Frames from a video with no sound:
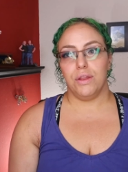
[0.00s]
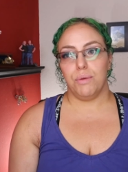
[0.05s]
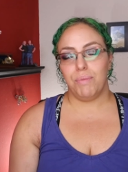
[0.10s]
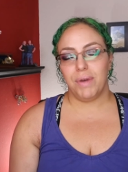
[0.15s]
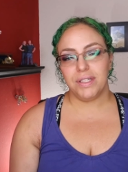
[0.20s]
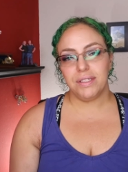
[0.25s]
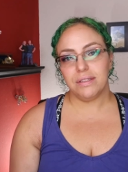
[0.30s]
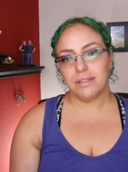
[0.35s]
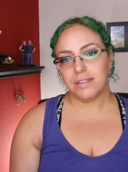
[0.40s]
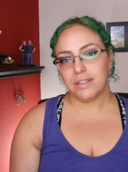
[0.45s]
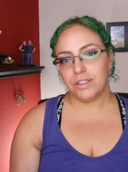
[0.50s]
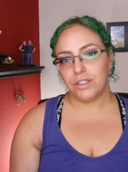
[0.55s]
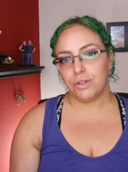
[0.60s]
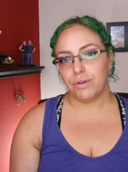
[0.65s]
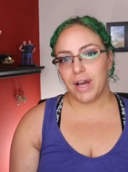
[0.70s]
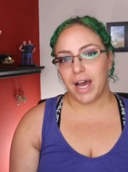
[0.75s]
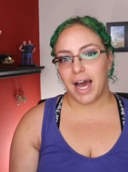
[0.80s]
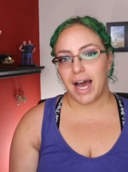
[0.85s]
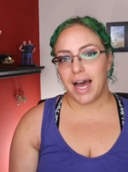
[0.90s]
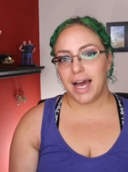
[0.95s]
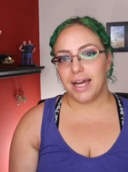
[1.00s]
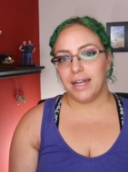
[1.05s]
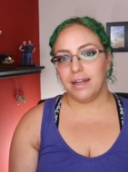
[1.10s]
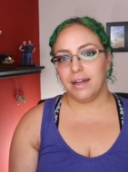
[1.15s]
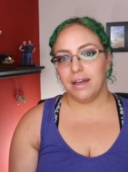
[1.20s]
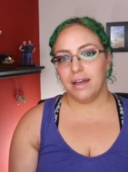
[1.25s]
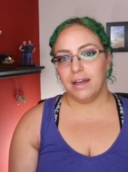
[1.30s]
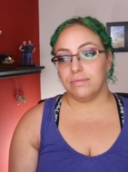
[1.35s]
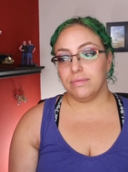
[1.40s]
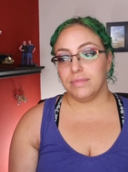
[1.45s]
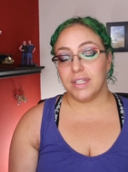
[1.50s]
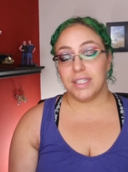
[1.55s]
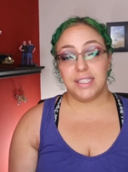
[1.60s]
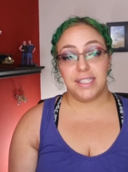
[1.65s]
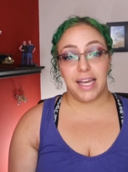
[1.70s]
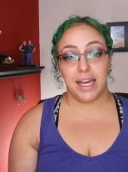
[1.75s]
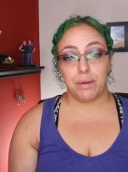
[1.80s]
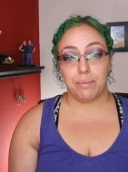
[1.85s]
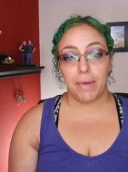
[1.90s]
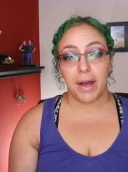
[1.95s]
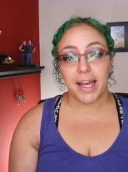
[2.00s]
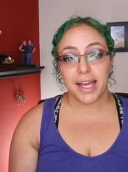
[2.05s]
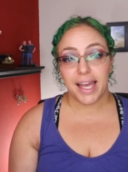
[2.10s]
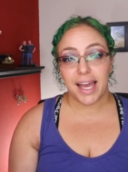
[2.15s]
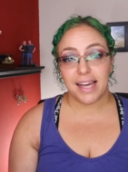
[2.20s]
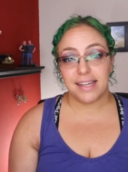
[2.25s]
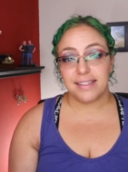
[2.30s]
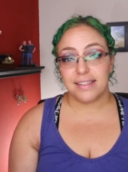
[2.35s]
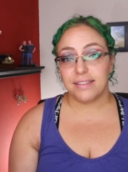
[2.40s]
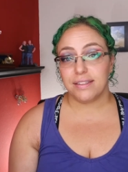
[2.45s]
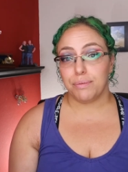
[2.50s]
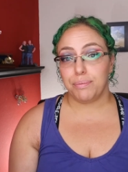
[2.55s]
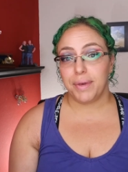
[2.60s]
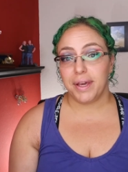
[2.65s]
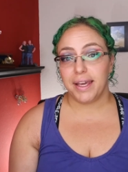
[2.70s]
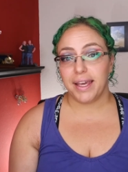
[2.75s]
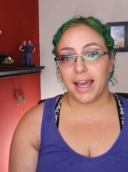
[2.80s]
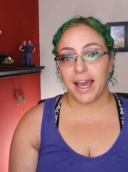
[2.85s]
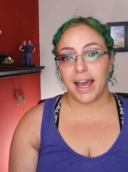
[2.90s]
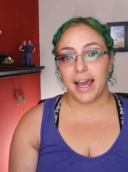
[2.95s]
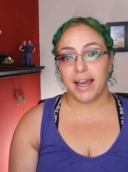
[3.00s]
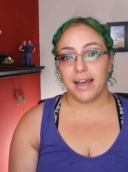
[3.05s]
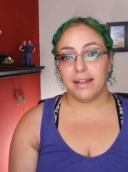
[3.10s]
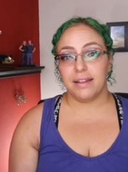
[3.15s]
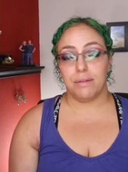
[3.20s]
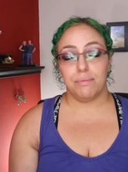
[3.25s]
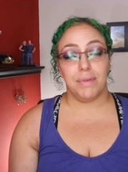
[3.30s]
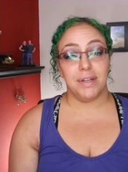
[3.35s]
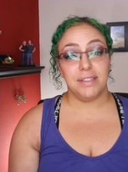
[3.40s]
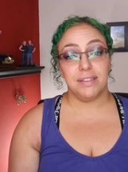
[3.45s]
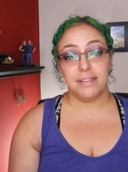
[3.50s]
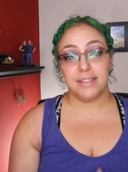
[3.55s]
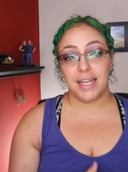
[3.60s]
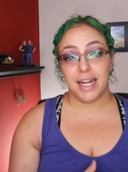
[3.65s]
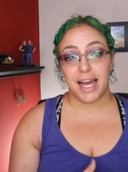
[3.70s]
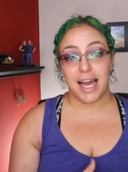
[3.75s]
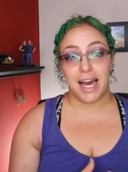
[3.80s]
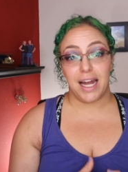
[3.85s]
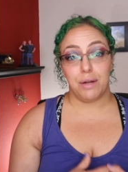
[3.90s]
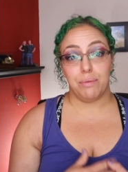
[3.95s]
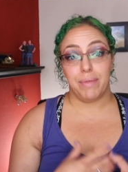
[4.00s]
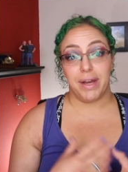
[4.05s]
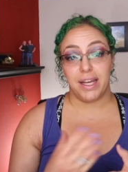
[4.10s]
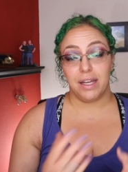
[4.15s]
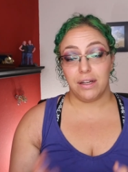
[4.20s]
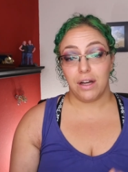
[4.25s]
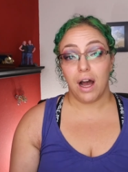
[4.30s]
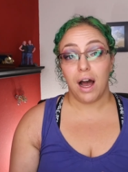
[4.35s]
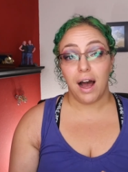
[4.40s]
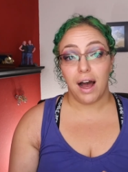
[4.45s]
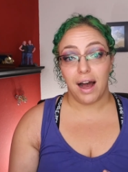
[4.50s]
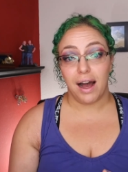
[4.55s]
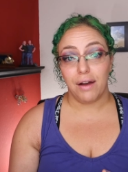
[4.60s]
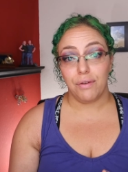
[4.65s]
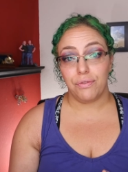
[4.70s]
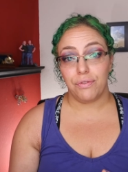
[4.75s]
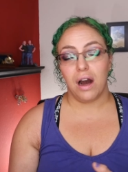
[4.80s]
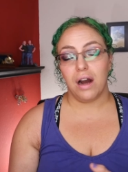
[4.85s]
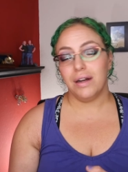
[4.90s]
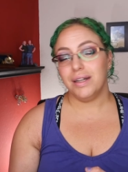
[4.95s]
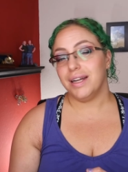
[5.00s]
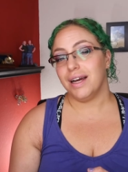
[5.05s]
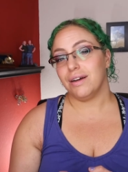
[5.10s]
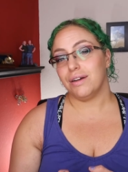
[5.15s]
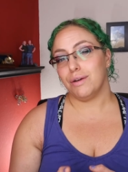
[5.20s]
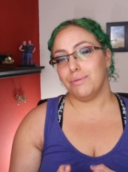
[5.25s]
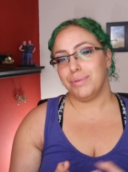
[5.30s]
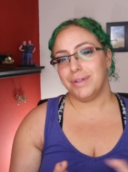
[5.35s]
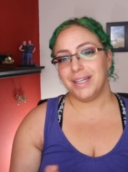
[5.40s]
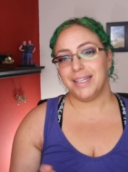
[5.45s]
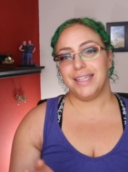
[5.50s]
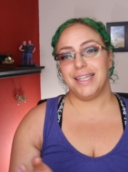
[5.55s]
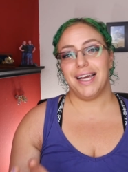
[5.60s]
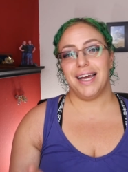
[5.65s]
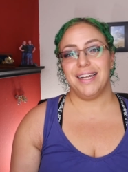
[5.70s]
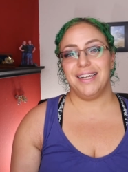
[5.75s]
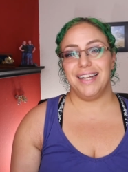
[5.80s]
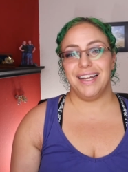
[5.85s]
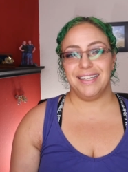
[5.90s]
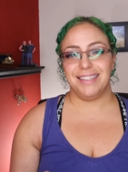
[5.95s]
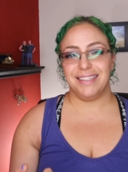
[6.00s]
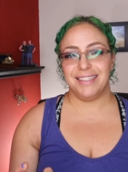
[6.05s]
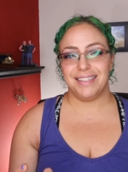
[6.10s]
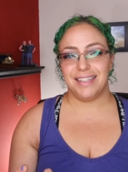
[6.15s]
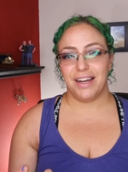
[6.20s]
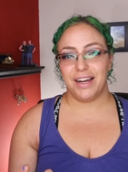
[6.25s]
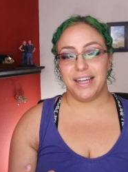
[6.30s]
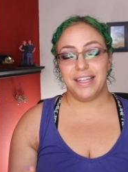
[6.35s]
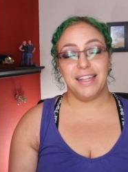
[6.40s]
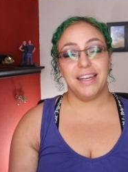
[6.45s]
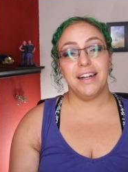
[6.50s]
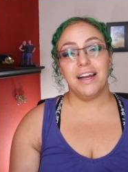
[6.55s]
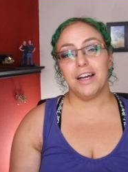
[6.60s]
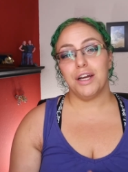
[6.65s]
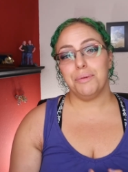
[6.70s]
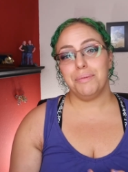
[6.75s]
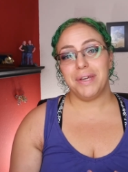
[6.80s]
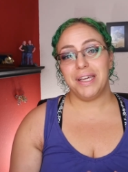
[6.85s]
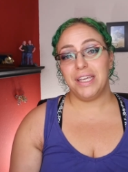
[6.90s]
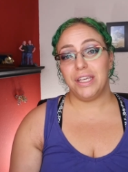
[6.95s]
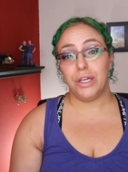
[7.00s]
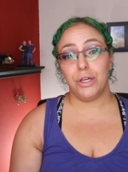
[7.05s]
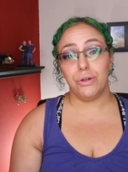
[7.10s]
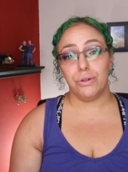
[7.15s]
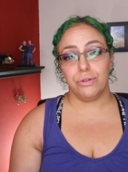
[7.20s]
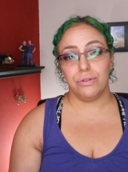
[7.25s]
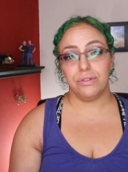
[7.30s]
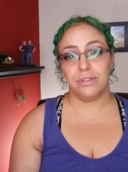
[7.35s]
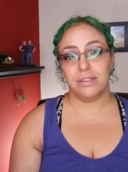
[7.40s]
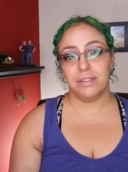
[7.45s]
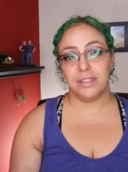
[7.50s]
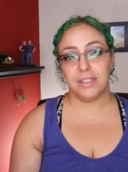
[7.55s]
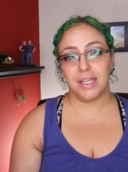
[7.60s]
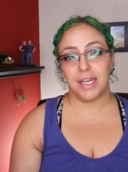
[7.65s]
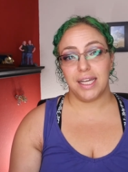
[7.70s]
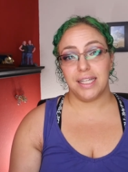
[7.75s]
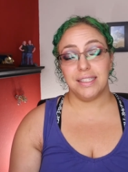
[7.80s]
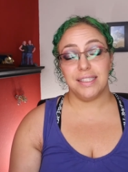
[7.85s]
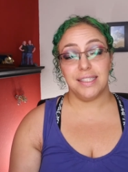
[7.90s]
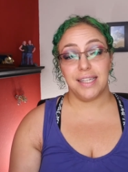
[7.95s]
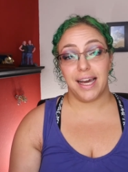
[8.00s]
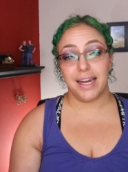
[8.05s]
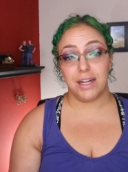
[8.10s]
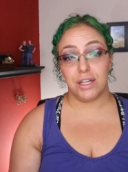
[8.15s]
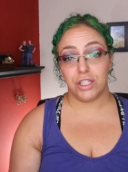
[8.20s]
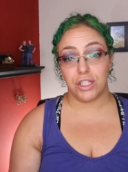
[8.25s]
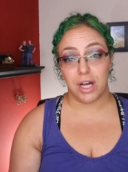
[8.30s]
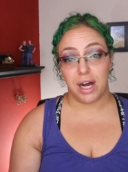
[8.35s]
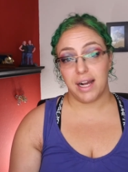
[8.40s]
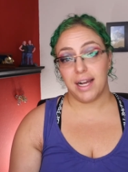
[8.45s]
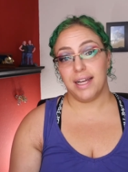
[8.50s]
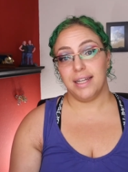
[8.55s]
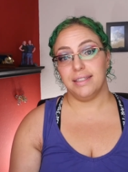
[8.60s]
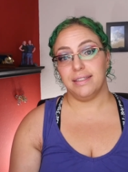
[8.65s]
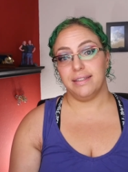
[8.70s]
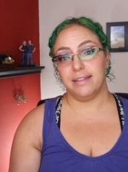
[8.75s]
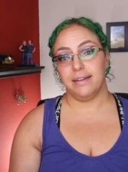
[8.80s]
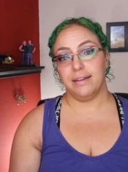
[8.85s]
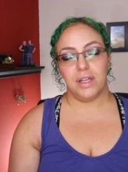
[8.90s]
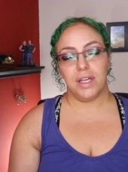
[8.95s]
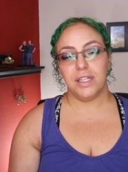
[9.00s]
The muscles that you had, let's say in my case as a BK, the muscles that I had in my calf are now completely unnecessary. They're not going to be used inside a socket.